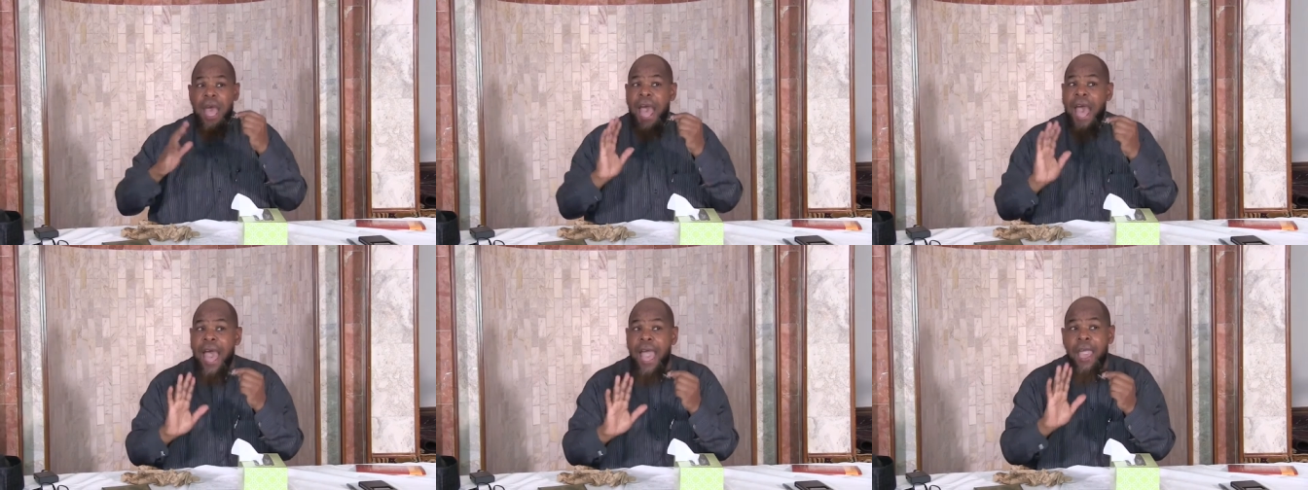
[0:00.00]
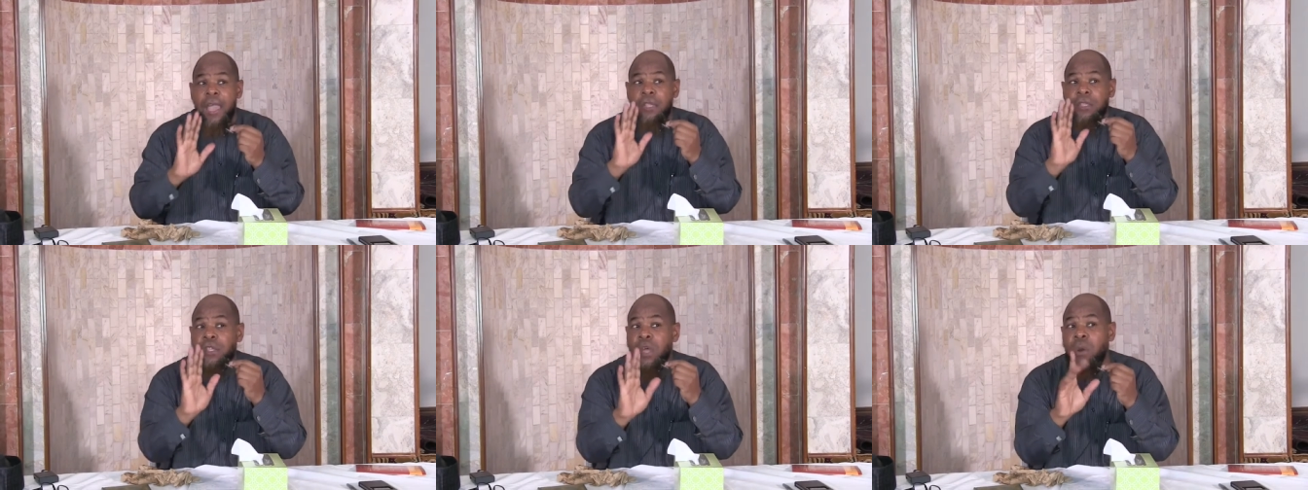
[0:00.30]

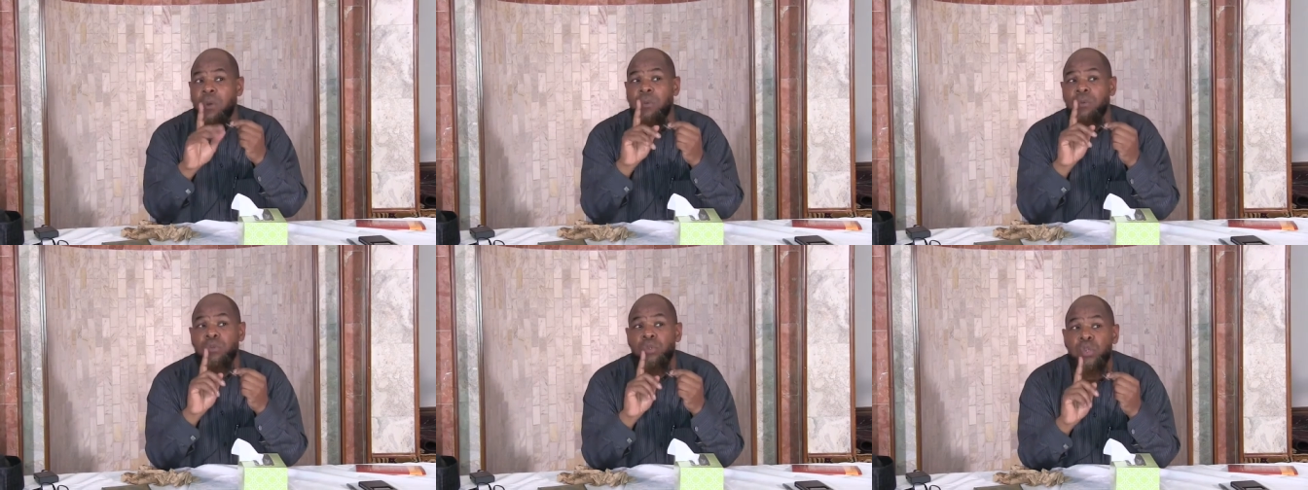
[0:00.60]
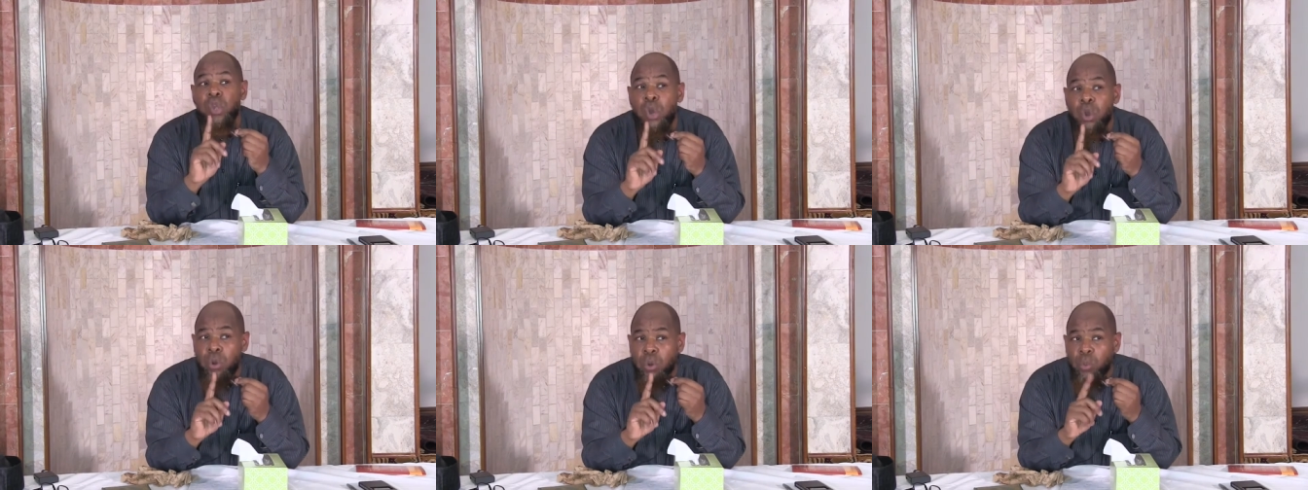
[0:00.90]
I don't
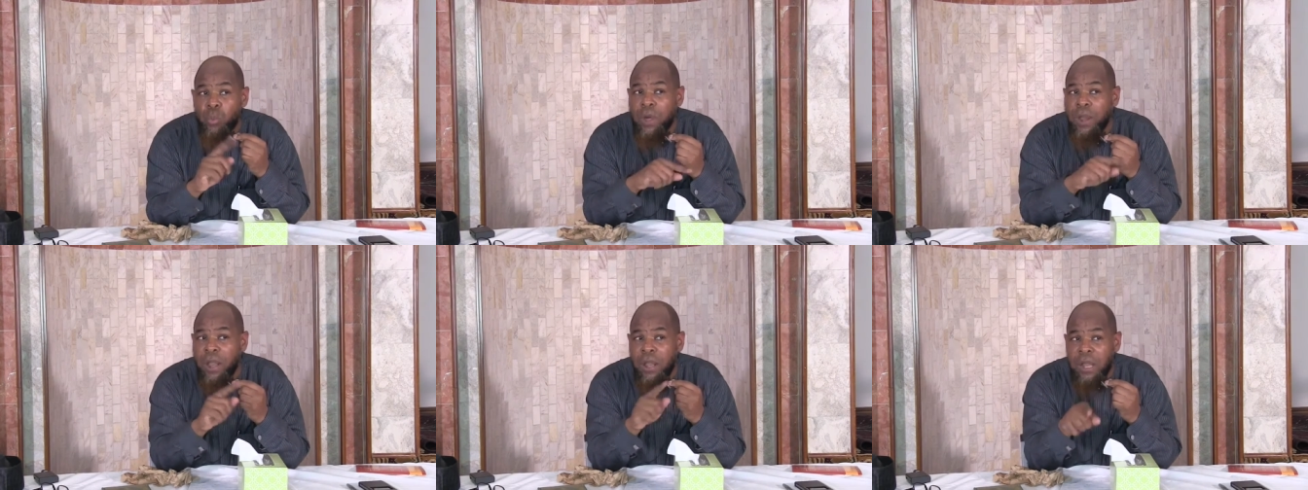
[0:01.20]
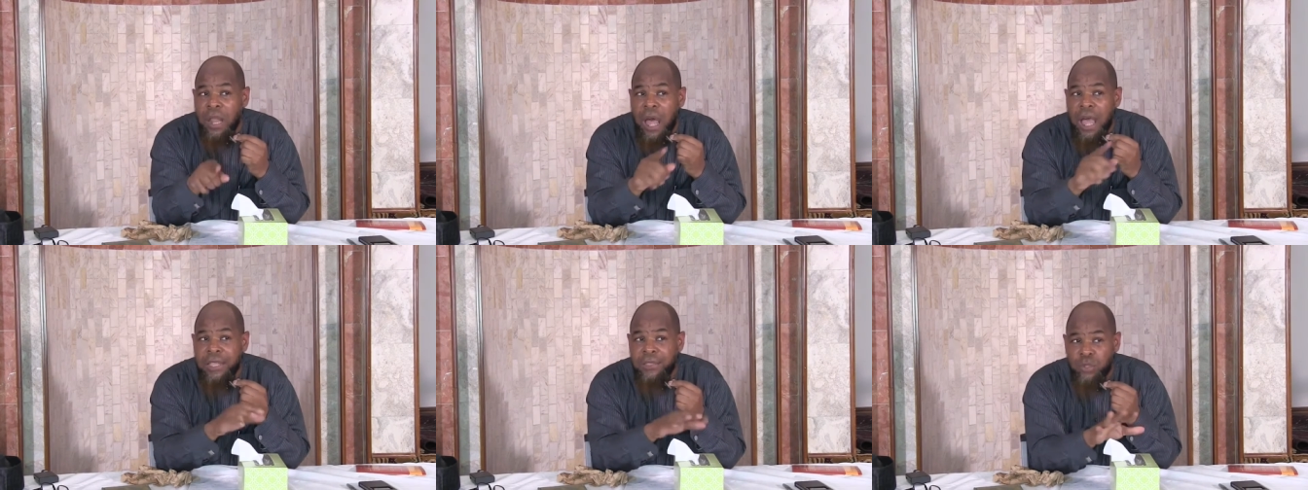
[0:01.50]
know what
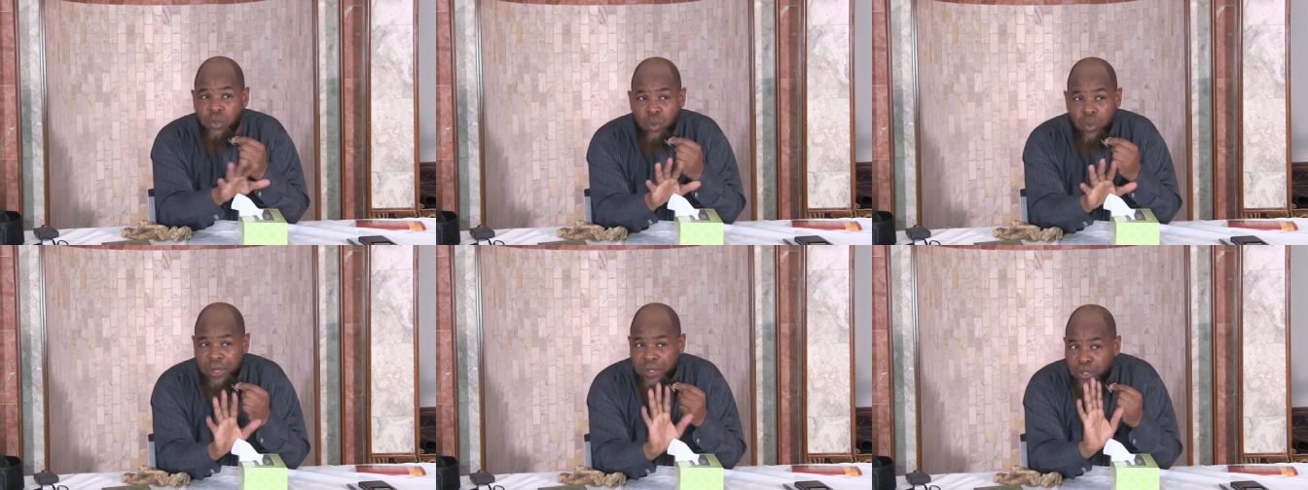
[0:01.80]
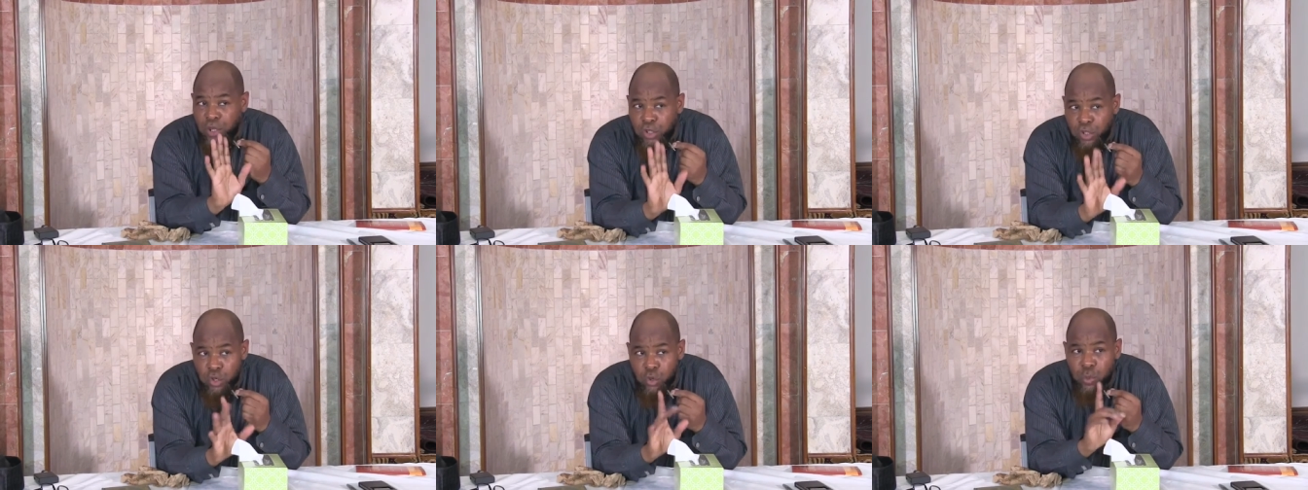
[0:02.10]
Allah is
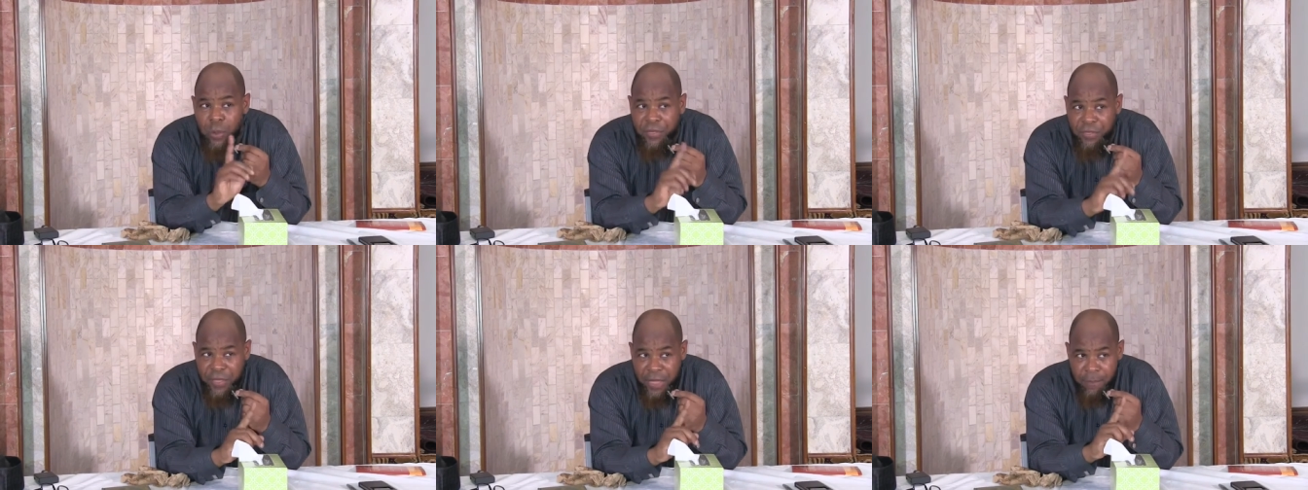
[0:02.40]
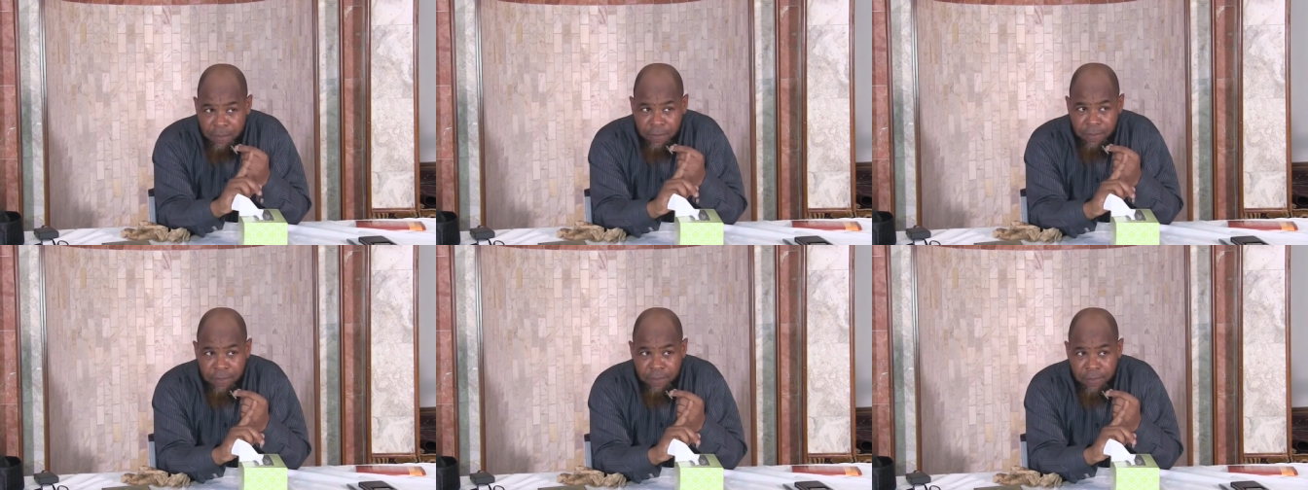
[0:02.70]
going to do with
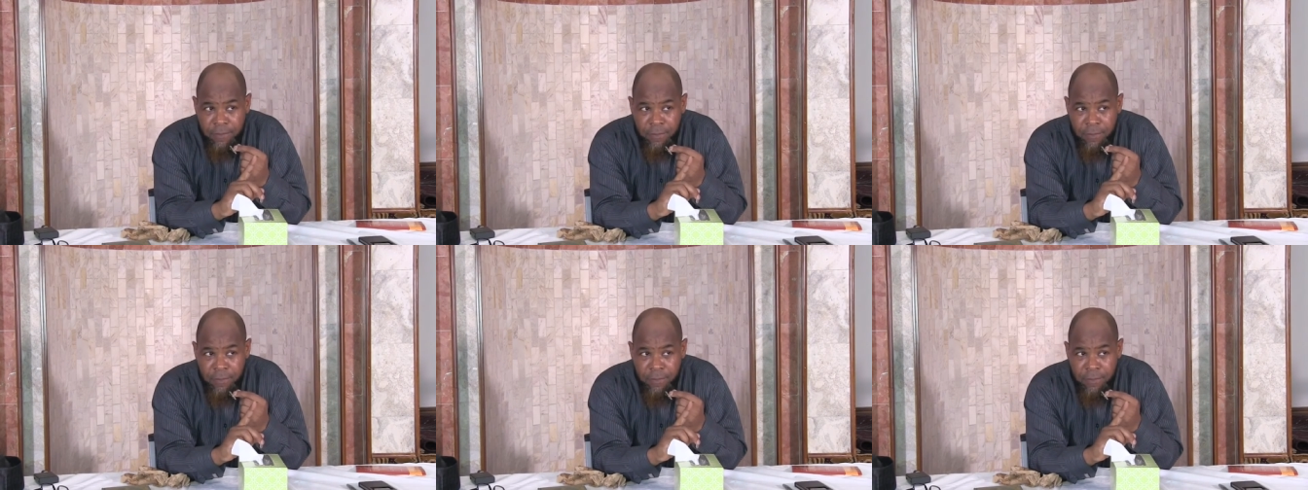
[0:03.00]
them.